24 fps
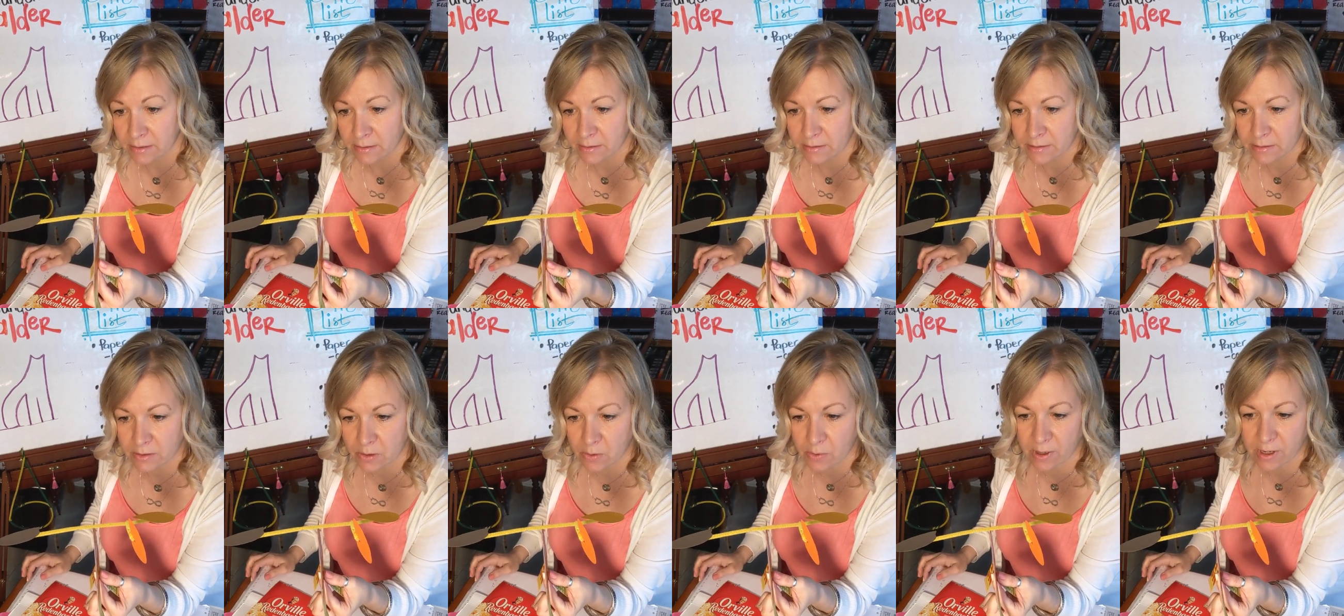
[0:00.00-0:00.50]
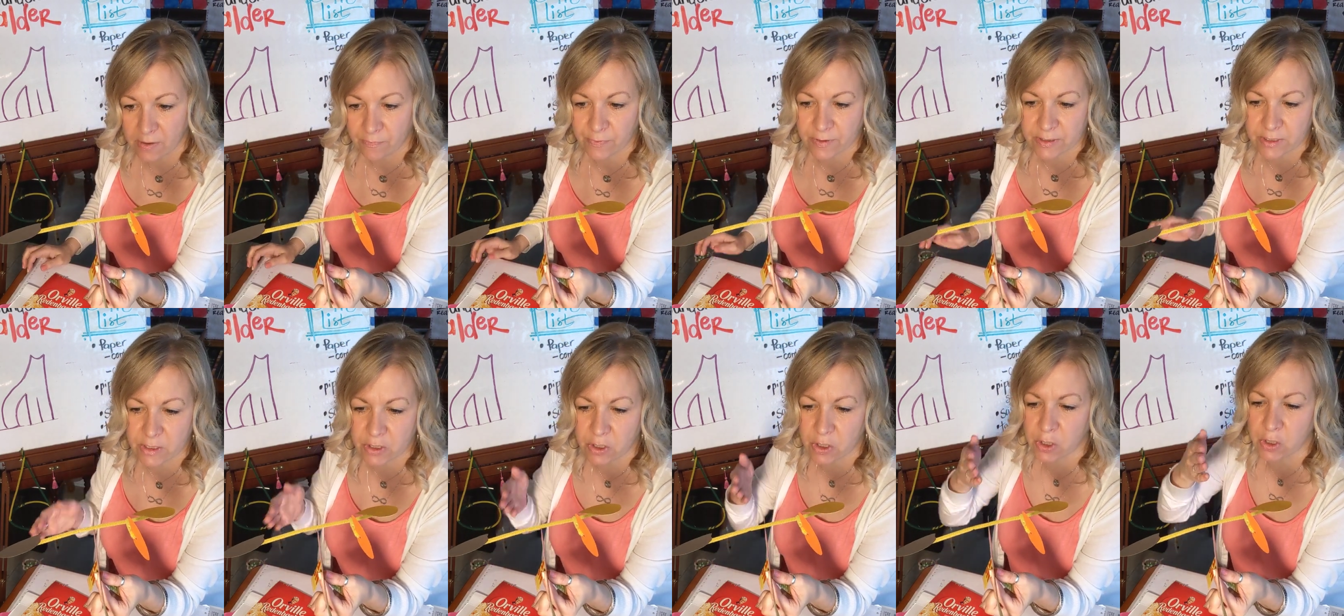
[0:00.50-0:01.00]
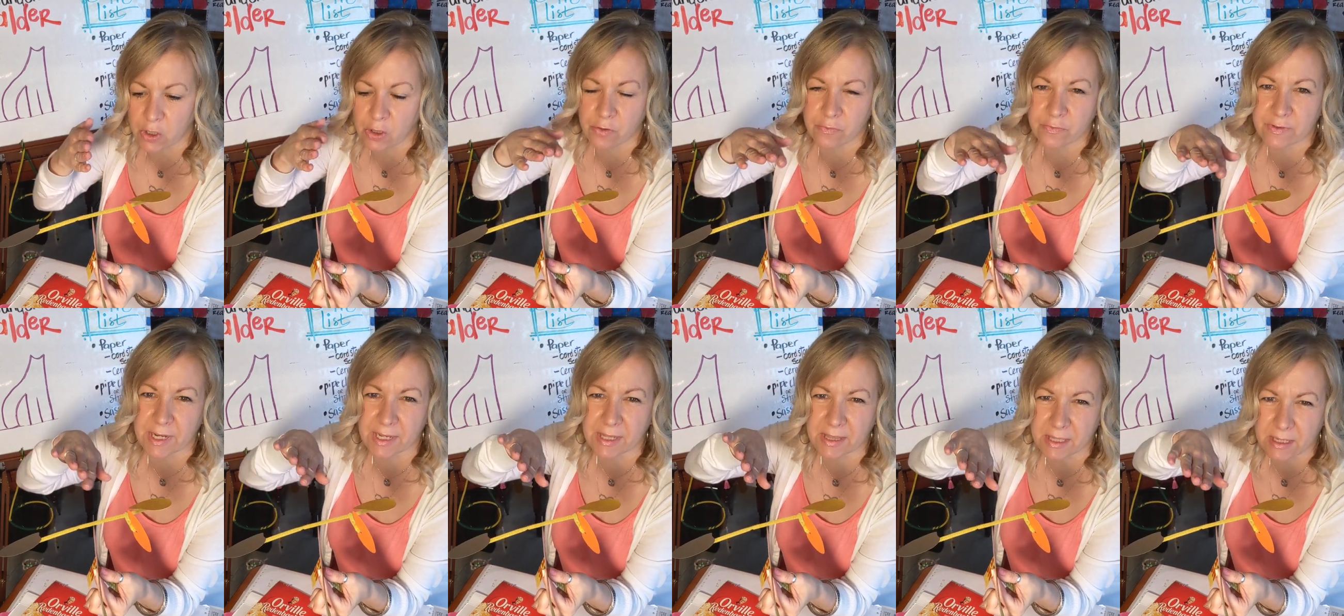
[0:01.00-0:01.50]
So if it's curved,
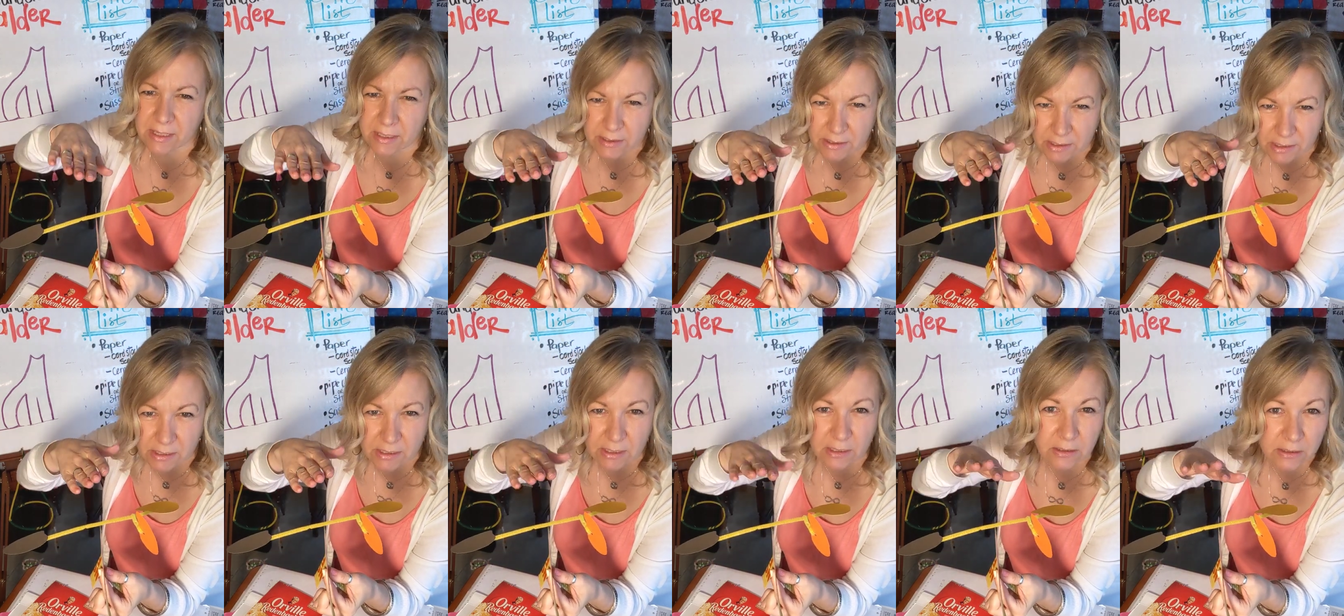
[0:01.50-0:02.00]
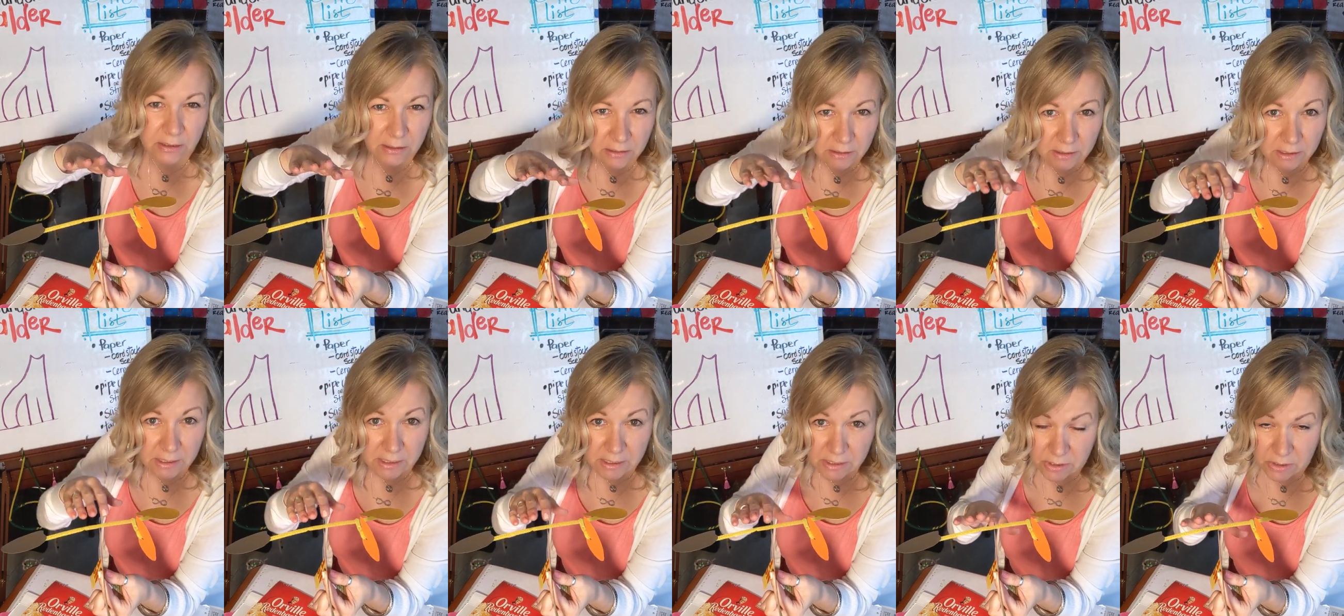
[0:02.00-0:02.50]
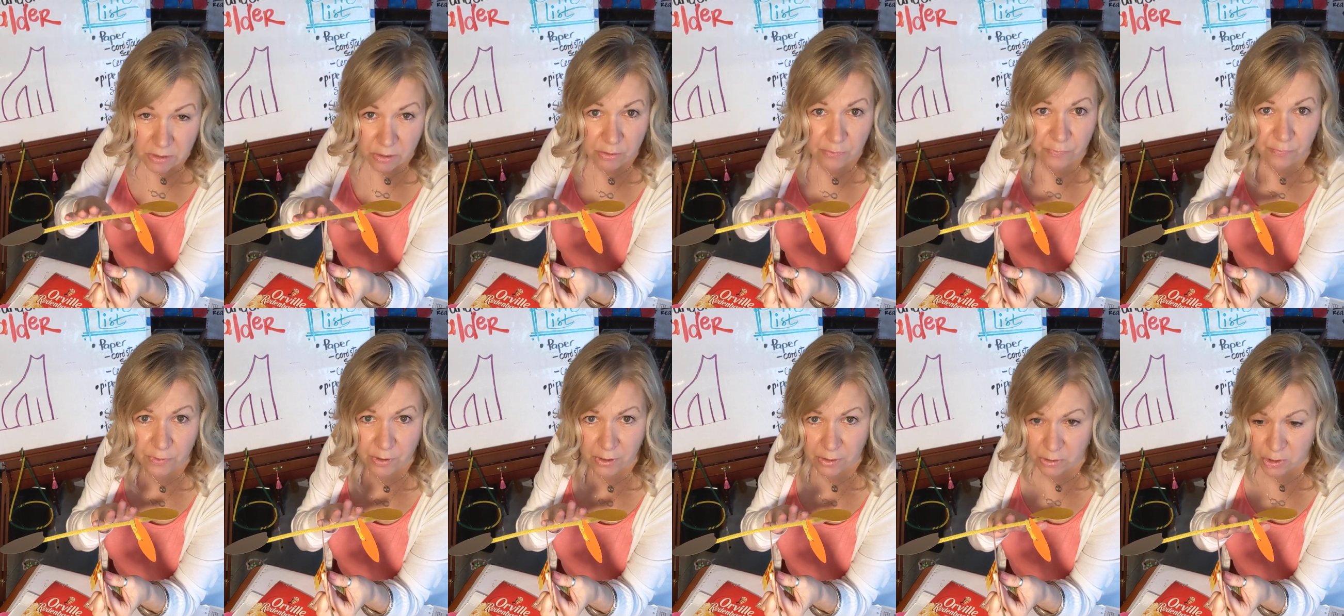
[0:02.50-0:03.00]
I think it's just a little easier
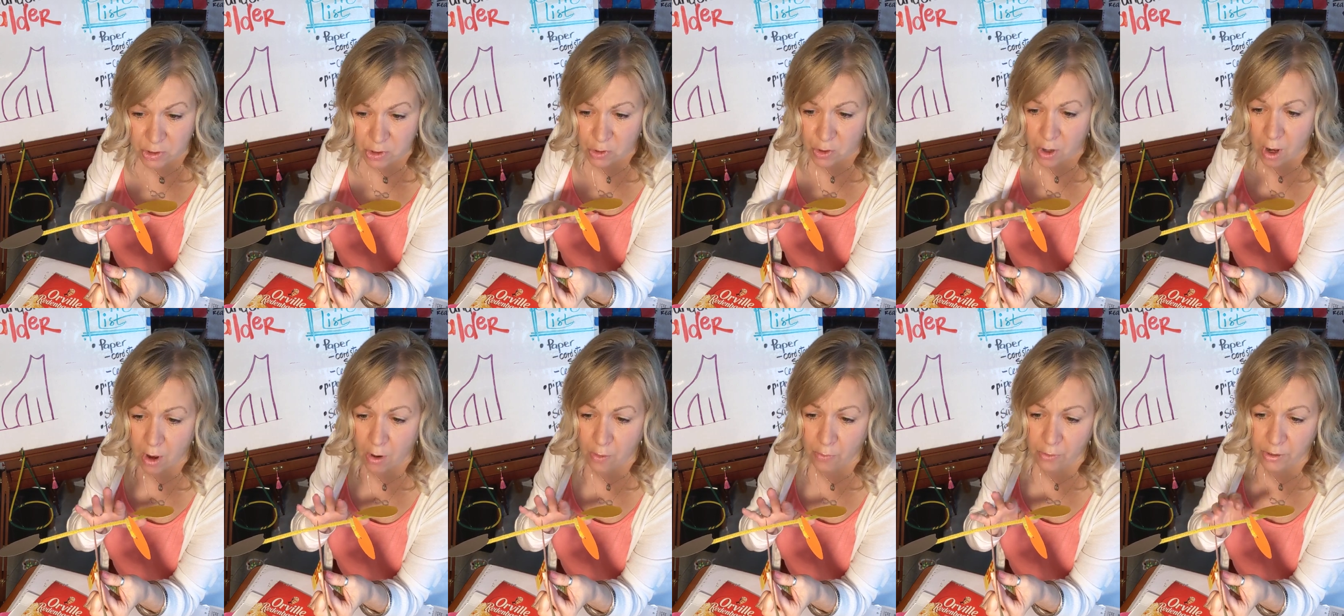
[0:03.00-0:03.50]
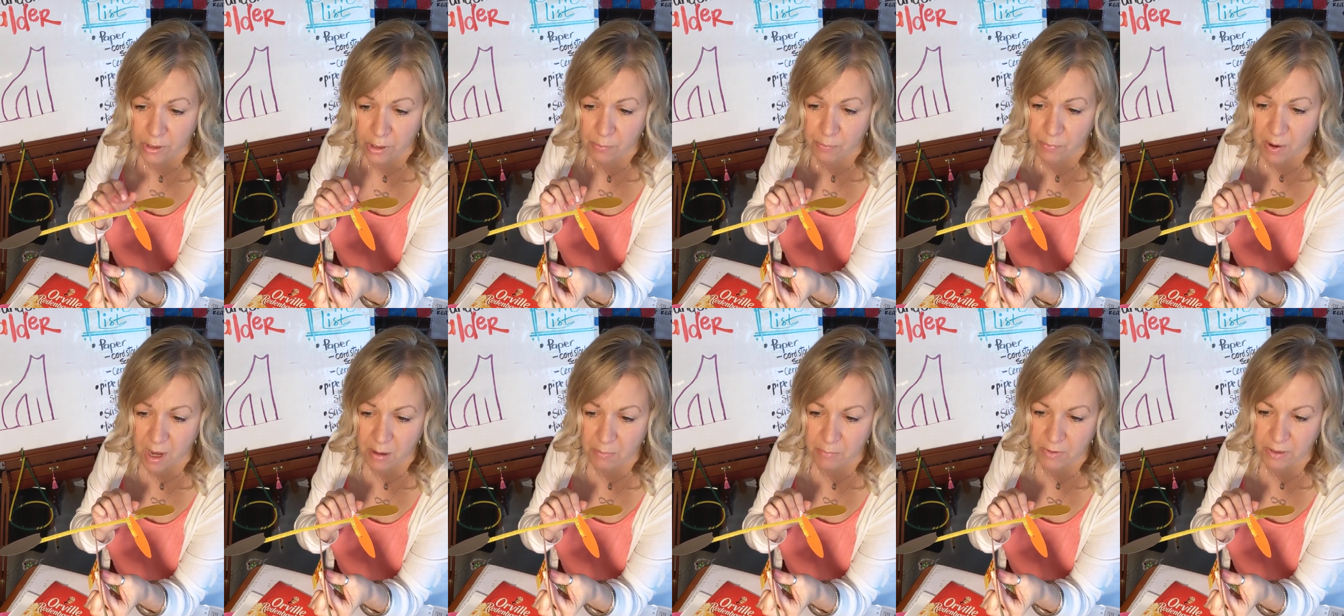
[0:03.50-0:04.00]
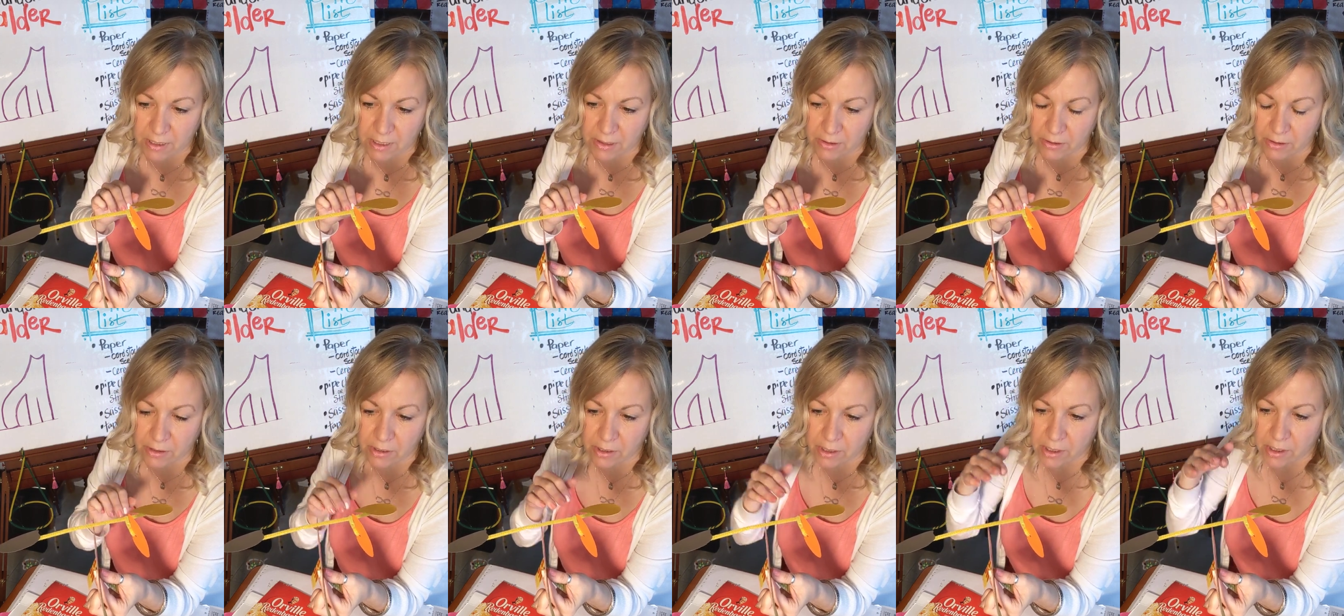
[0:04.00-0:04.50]
for your straw or your pipe
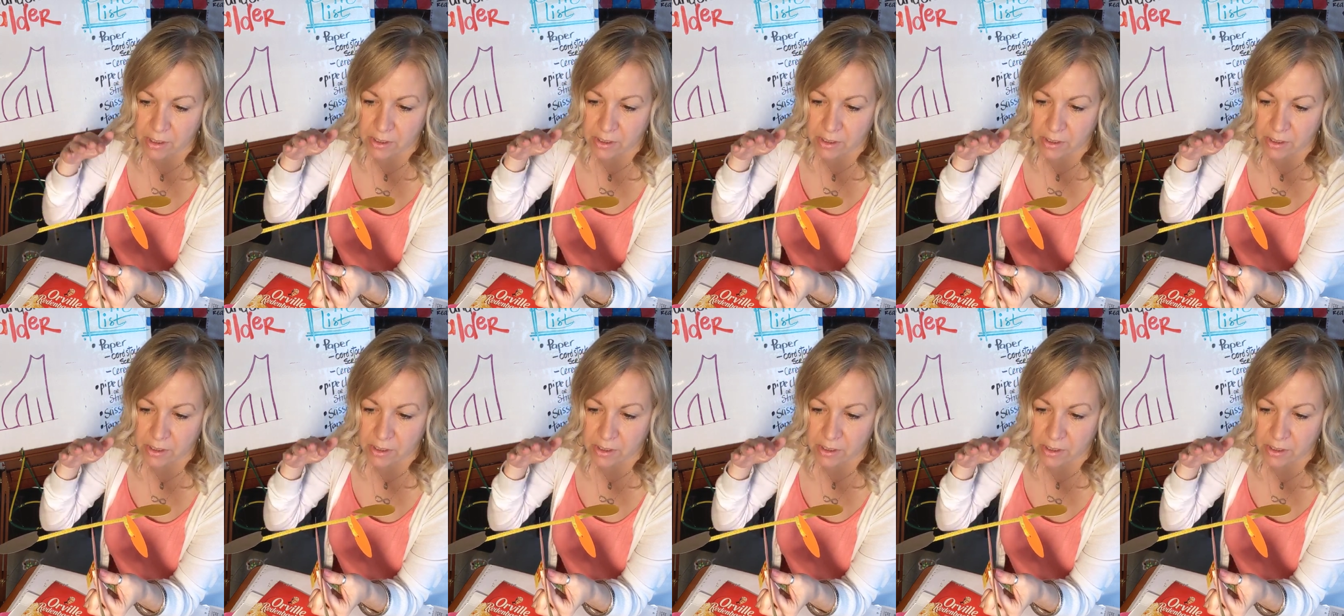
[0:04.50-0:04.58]
cleaner